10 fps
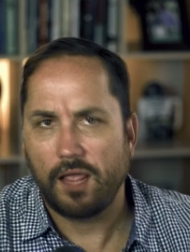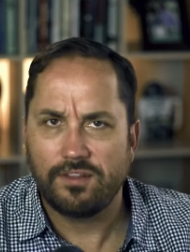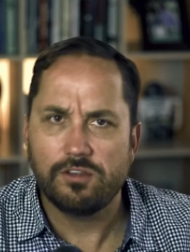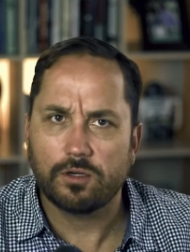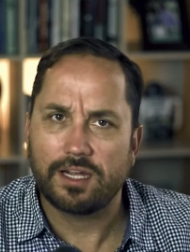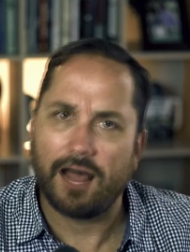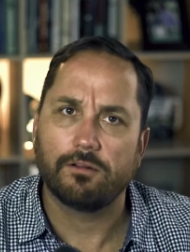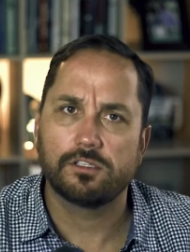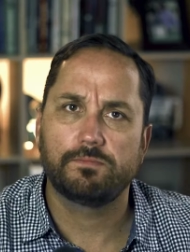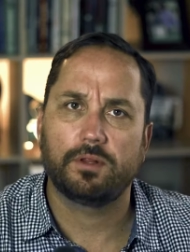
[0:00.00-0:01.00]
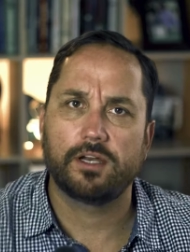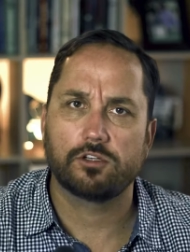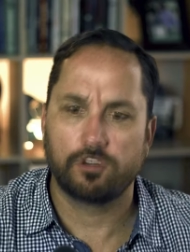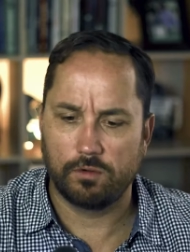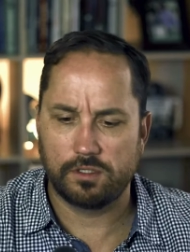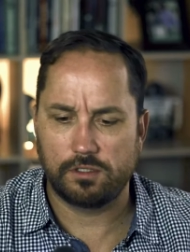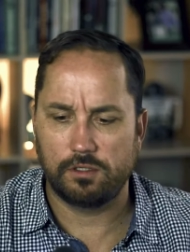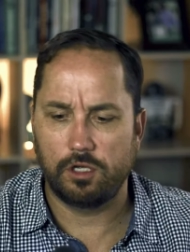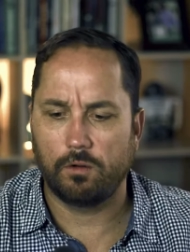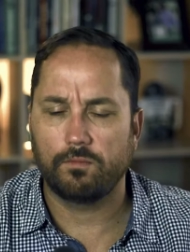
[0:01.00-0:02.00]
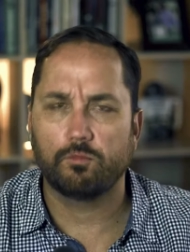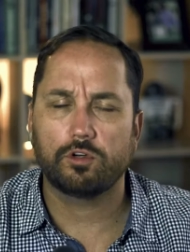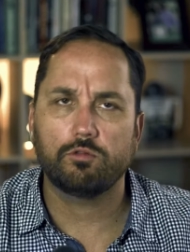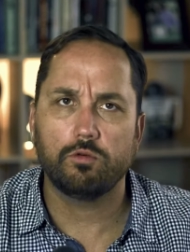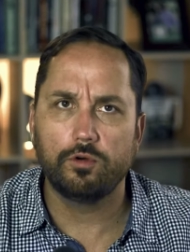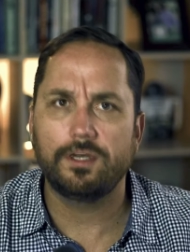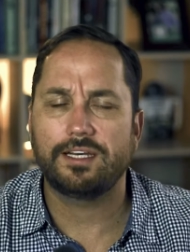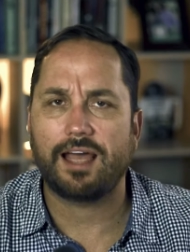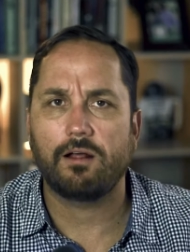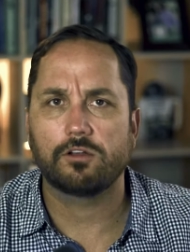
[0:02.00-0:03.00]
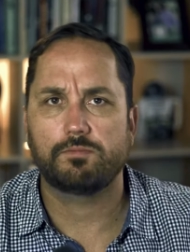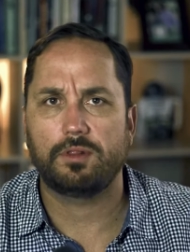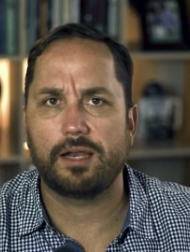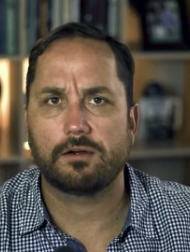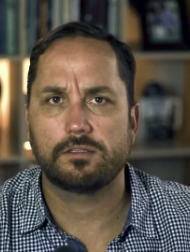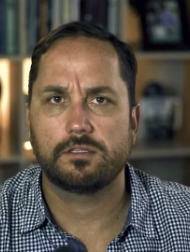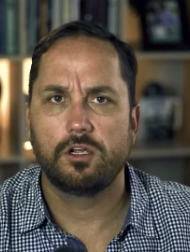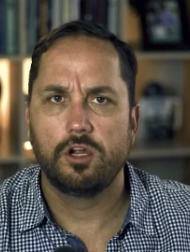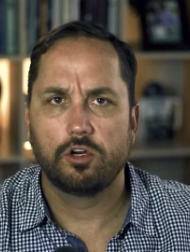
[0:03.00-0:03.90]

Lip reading: And these are college players going to, you know, recruited college players.